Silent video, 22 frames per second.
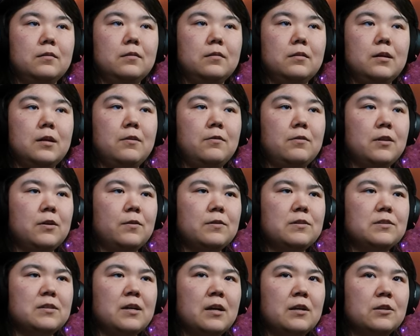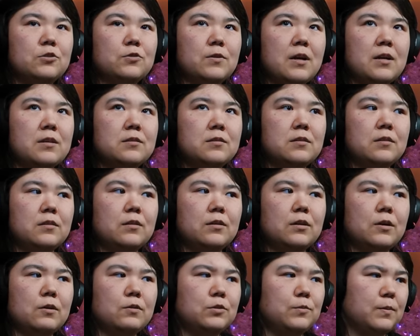Even though he's not dressed in the
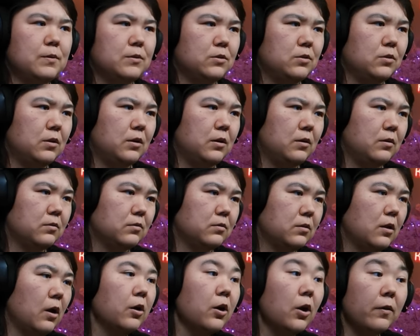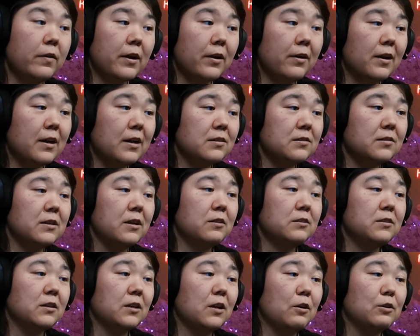Ghostbuster gear. Oh no, there it is.
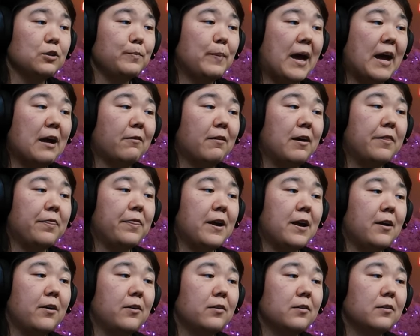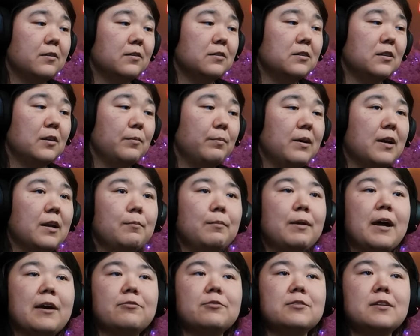There's the ghost pack right there. It's in the bottom
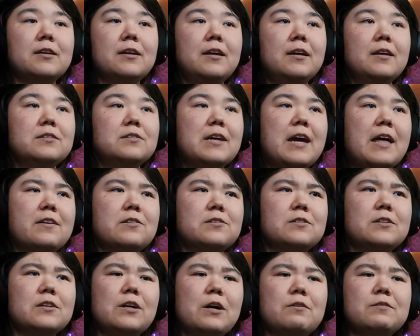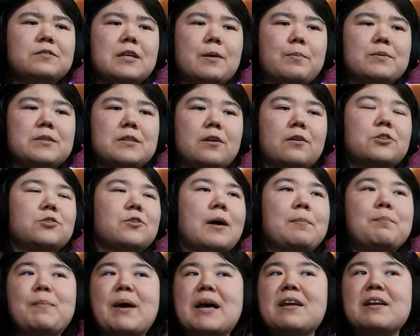left. So yeah, this is a ghost episode. So
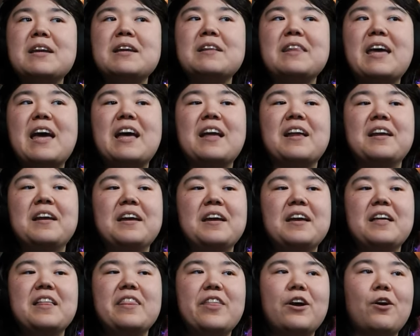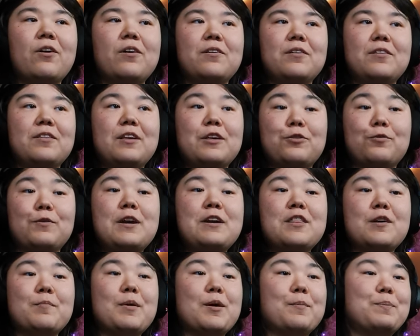I'm betting that the three of
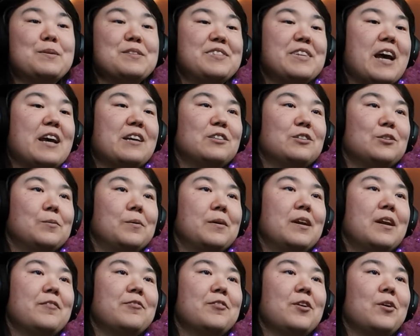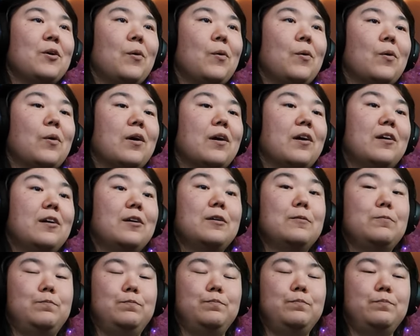them are possessed or whatever,
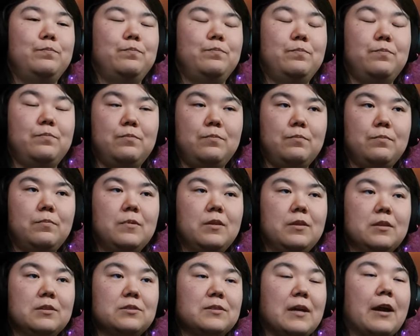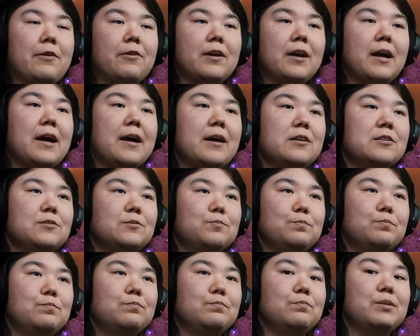or the siren guy has
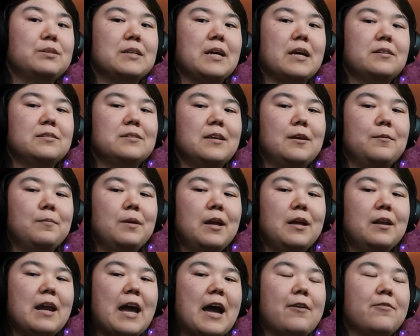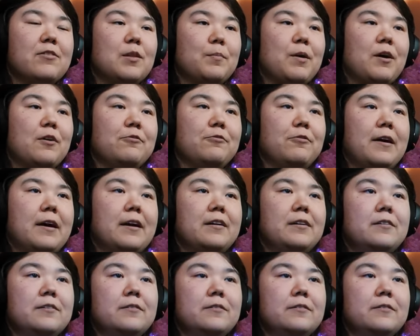possessed them and having them all fight.